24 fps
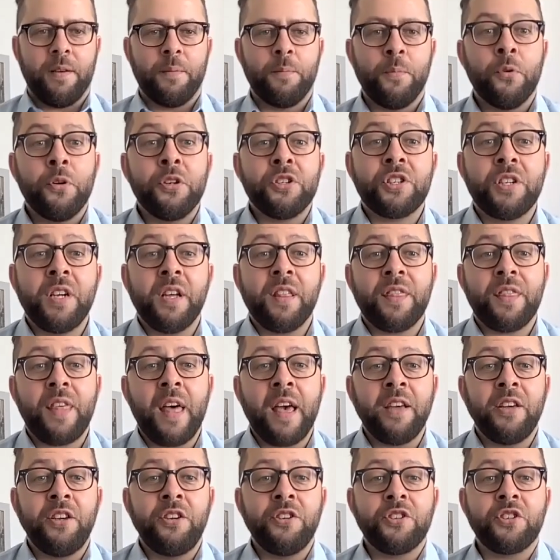Marishka,
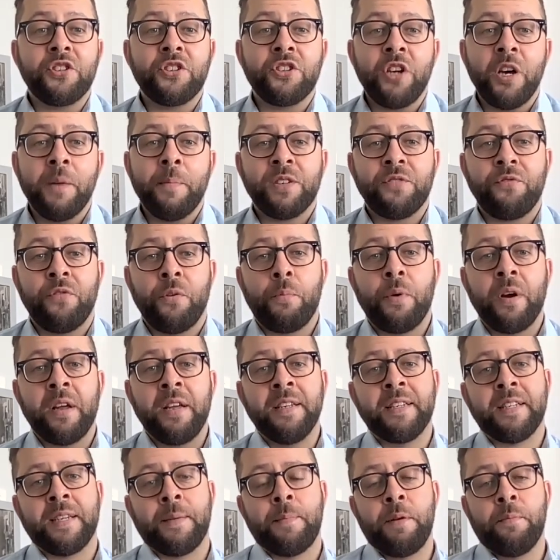thank you so much for
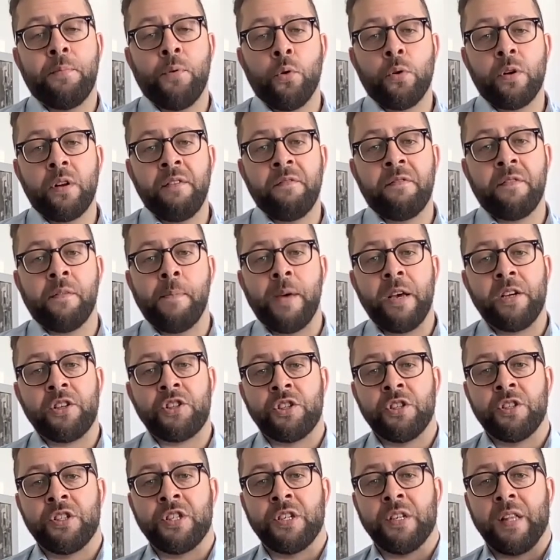bringing some important
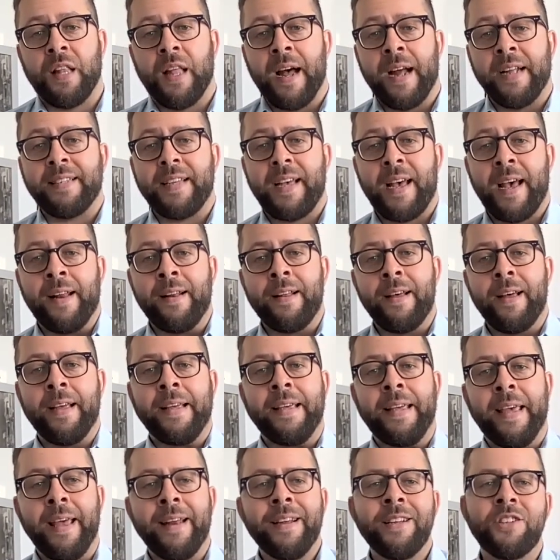information to light. And
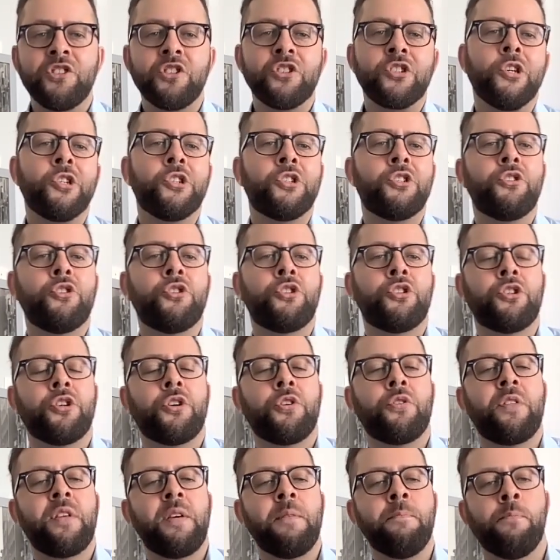again, it just goes to
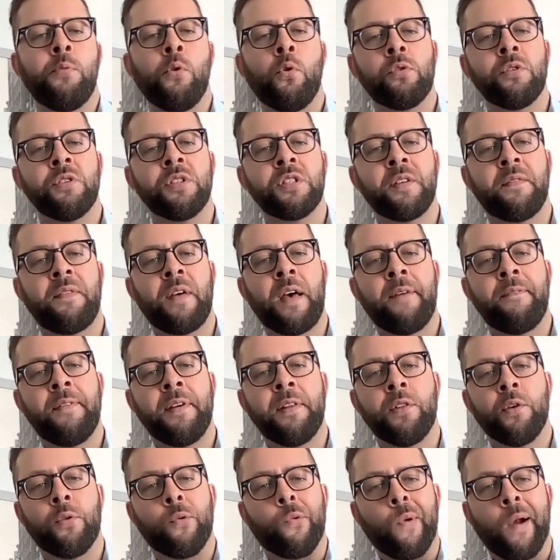show the importance of
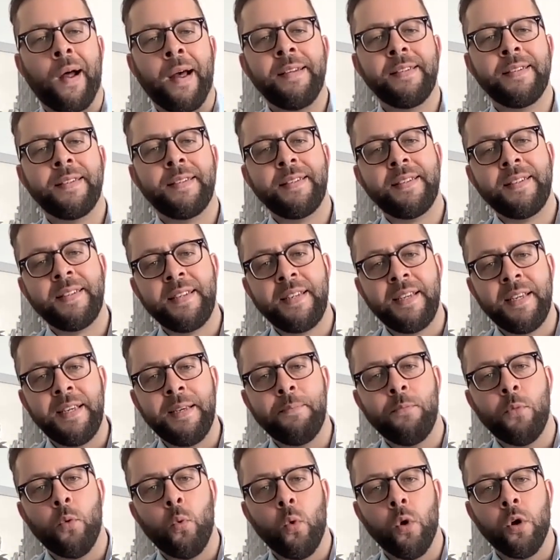having the right
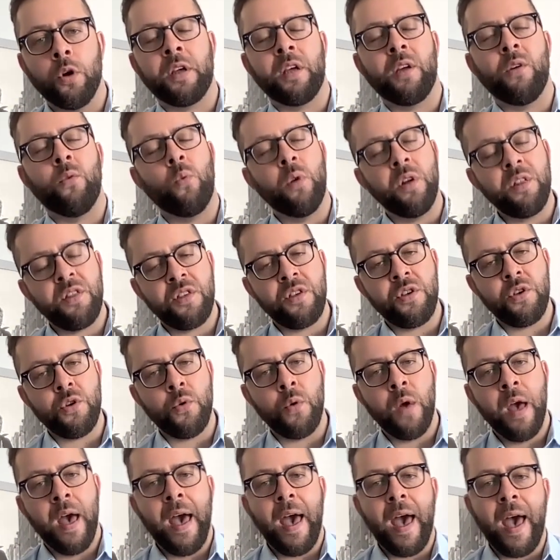team working with
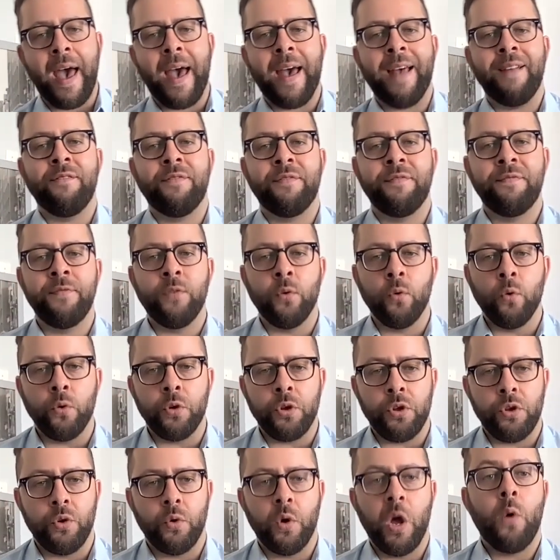you and for
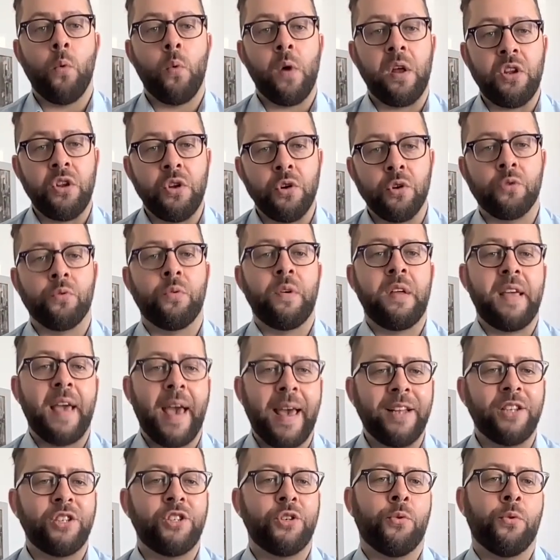you when you
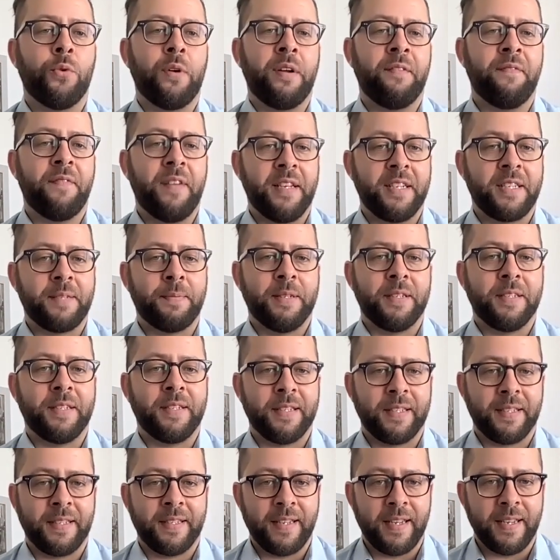create your investment
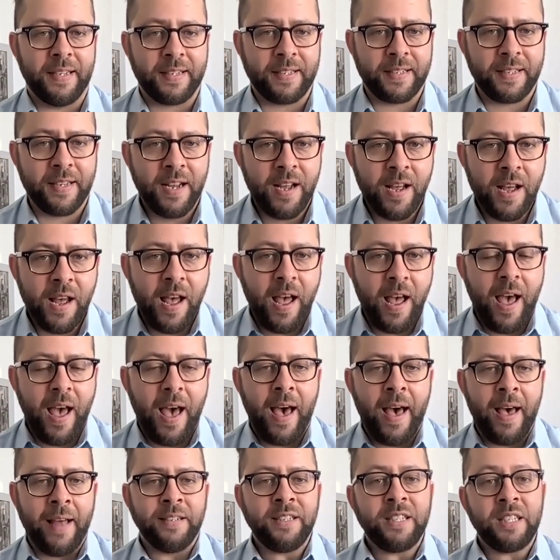success.
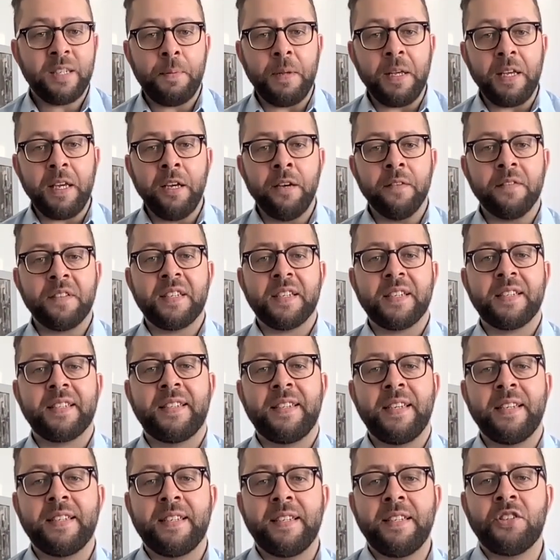And speaking of
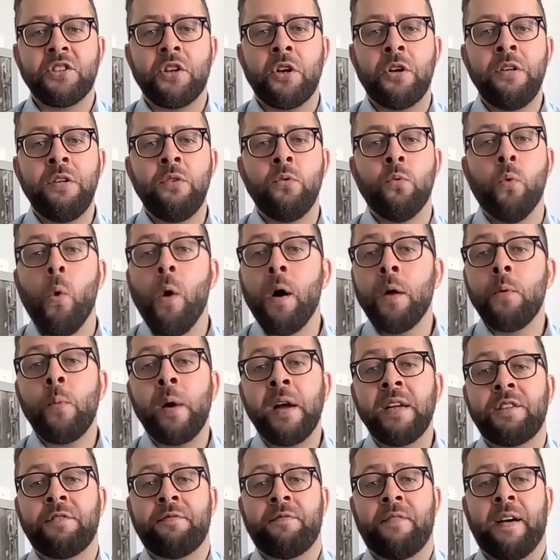success, there's only one
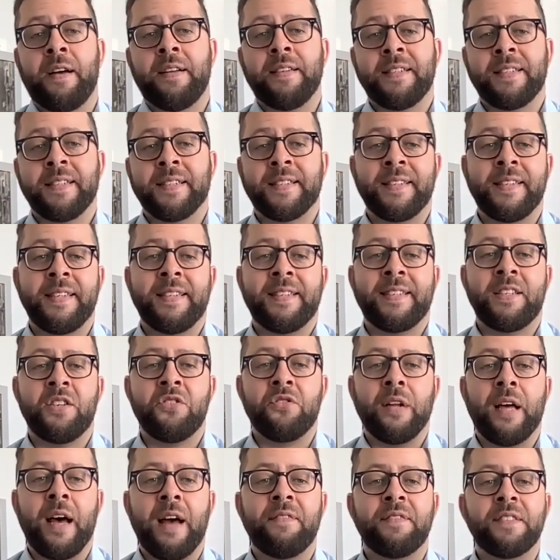way to find success in
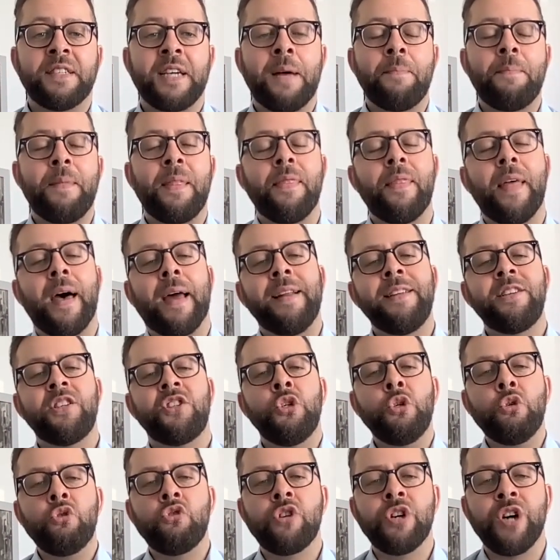your lifetime, and that is
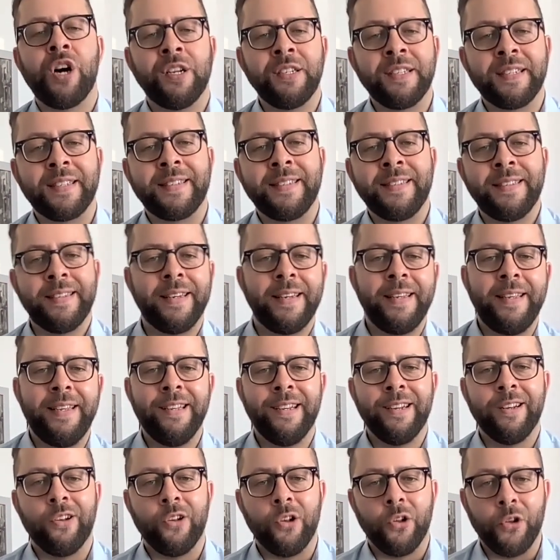to
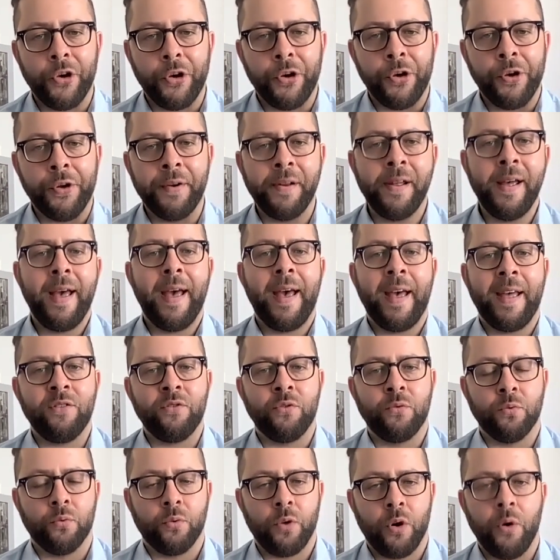constantly learn
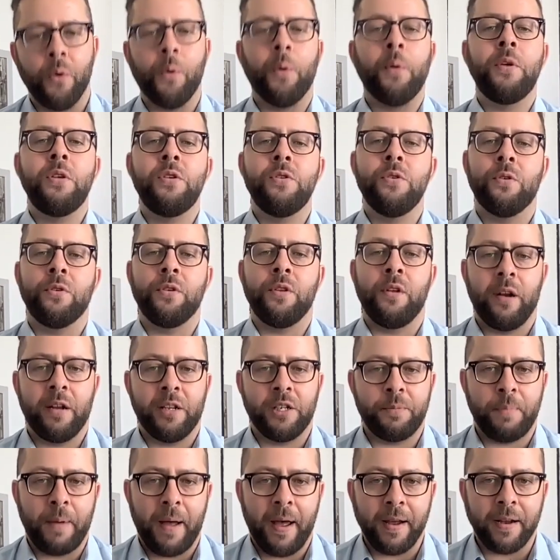and grow your
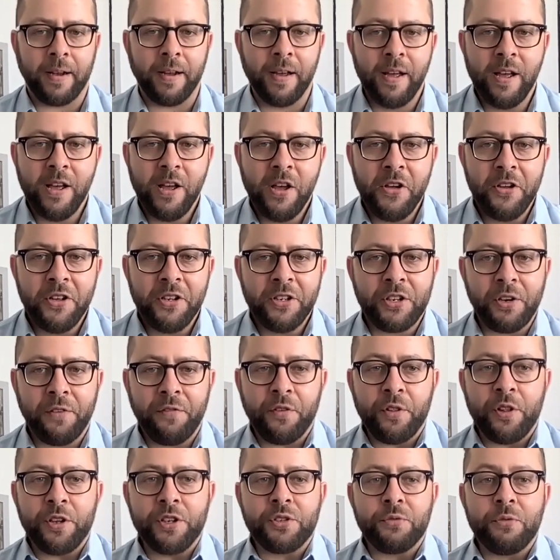knowledge bank. So,
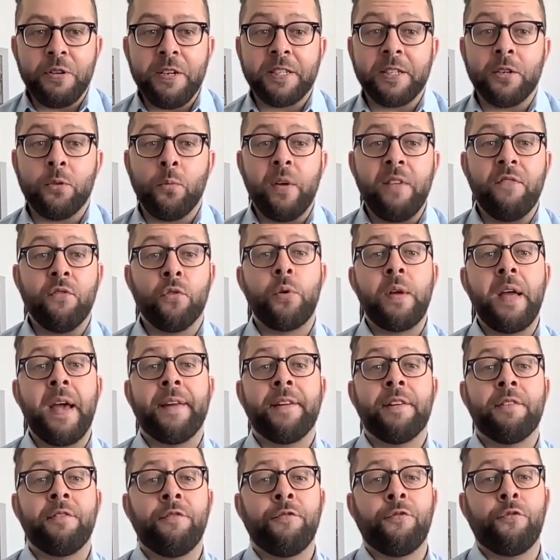for this reason, we've
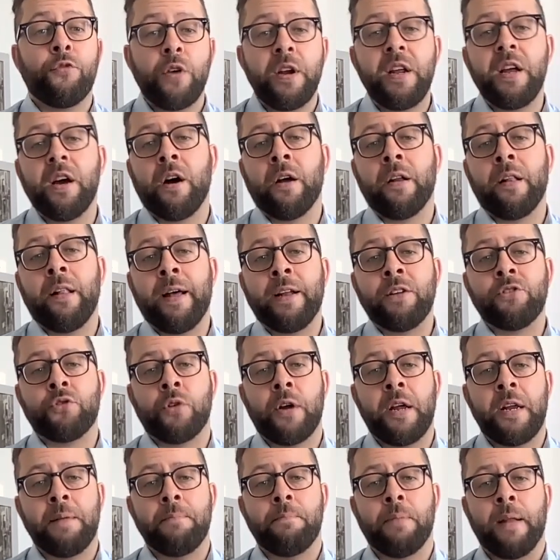created a free online
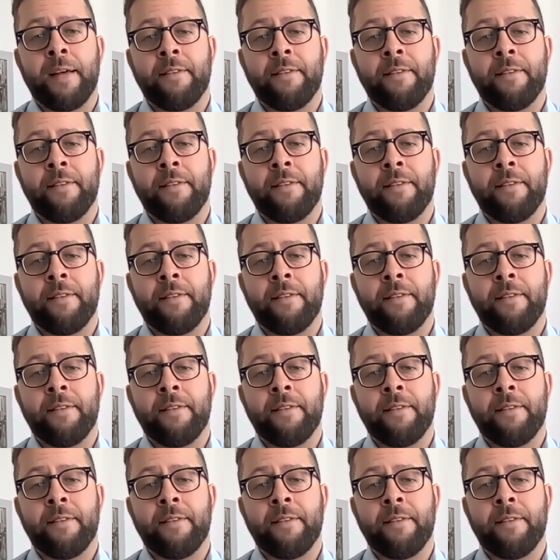training